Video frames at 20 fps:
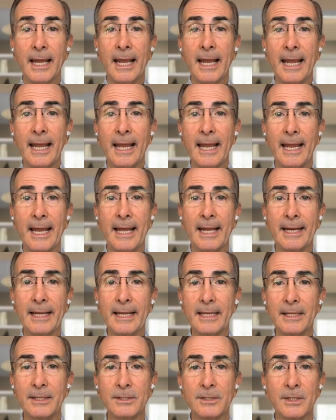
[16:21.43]
And
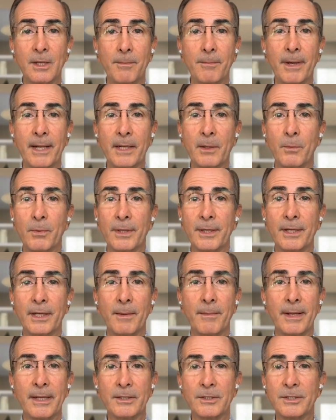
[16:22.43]
in somebody with
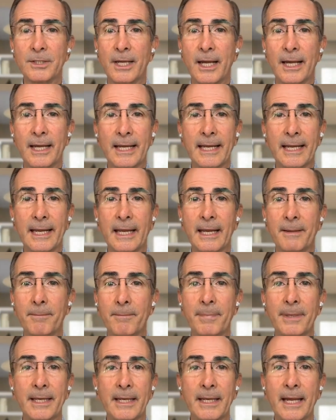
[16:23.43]
dementia, it can
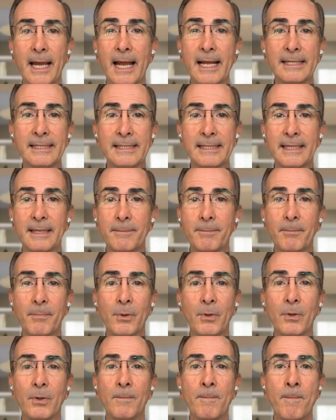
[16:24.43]
be as
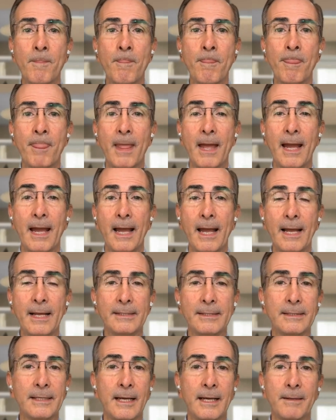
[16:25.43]
simple
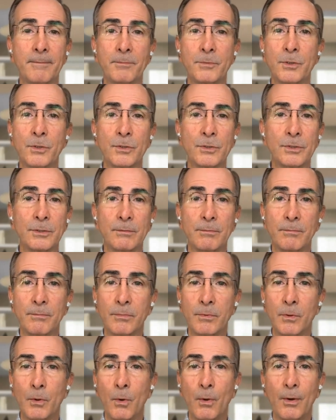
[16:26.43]
as just
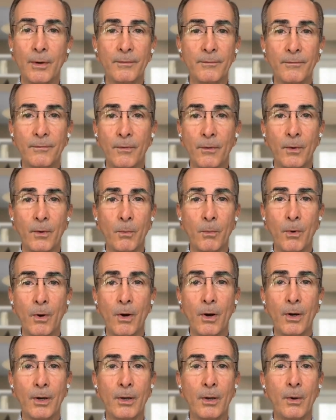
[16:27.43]
going for a
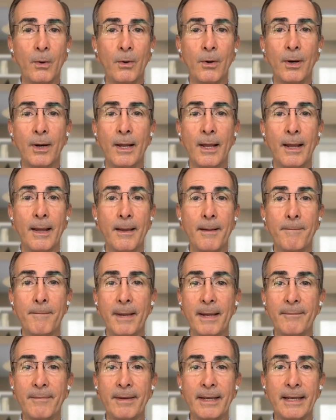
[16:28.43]
walk, or
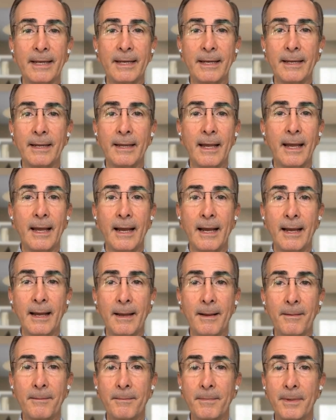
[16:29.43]
maybe,
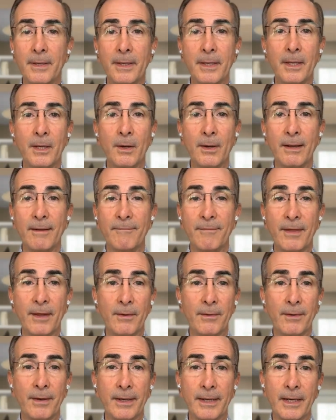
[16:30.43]
if
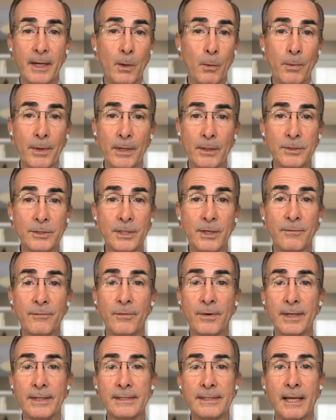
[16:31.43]
they're in a wheelchair,
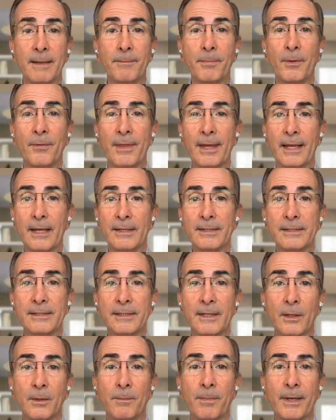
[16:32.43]
for example, they can
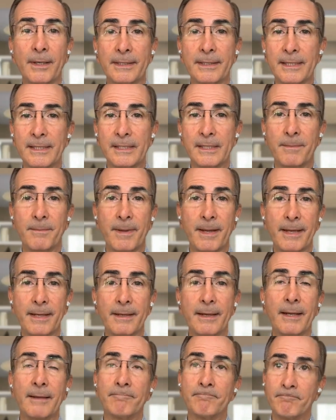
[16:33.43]
still
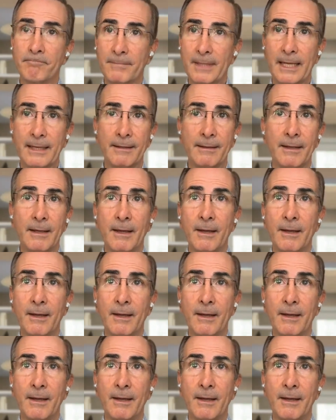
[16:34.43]
participate. Like,